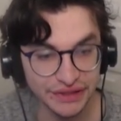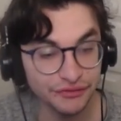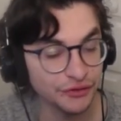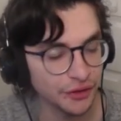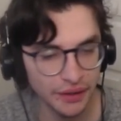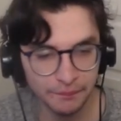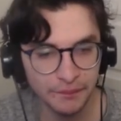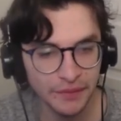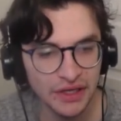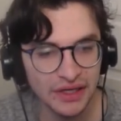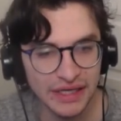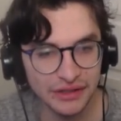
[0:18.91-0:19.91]
If you're a
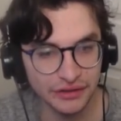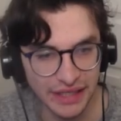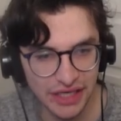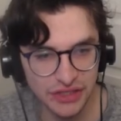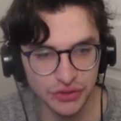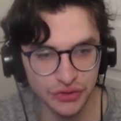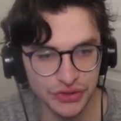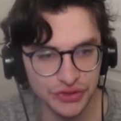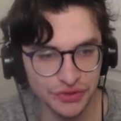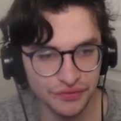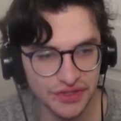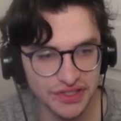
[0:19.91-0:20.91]
international
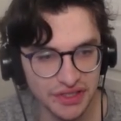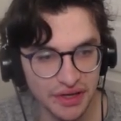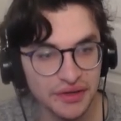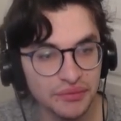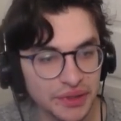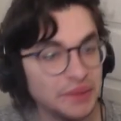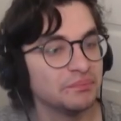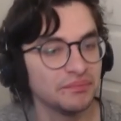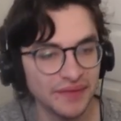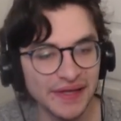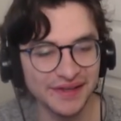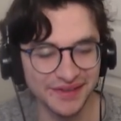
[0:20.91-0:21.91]
user of the site, we
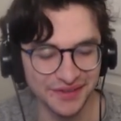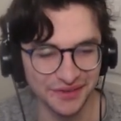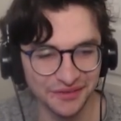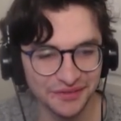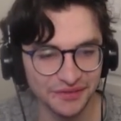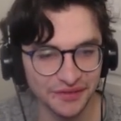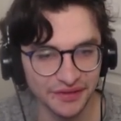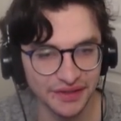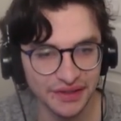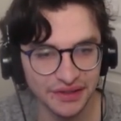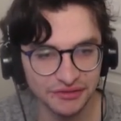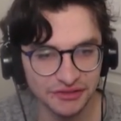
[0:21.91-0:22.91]
thank you
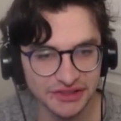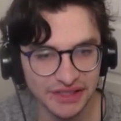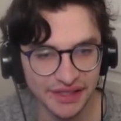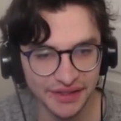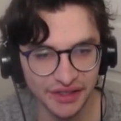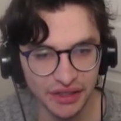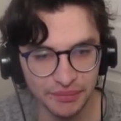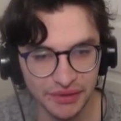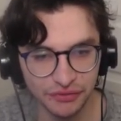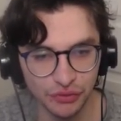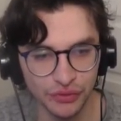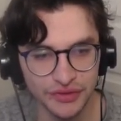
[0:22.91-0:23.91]
for signing up, and
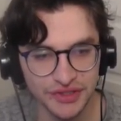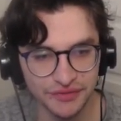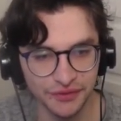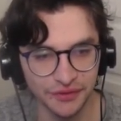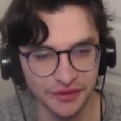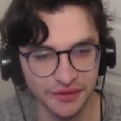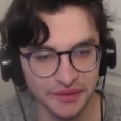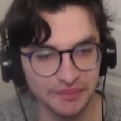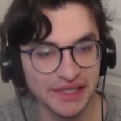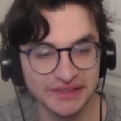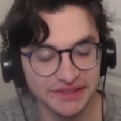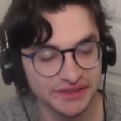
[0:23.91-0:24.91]
of course, if you're a
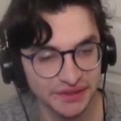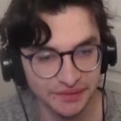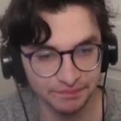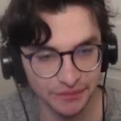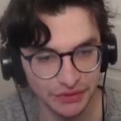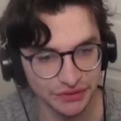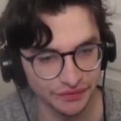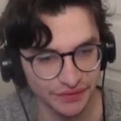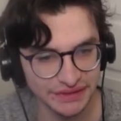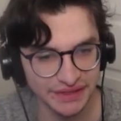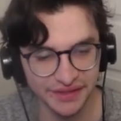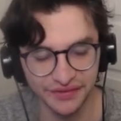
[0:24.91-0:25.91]
domestic user of the
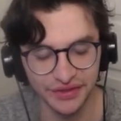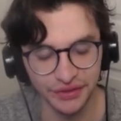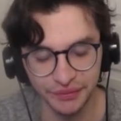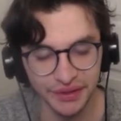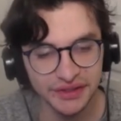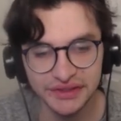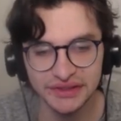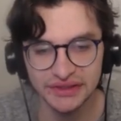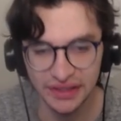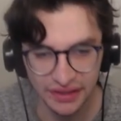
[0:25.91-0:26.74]
site in the U.S.,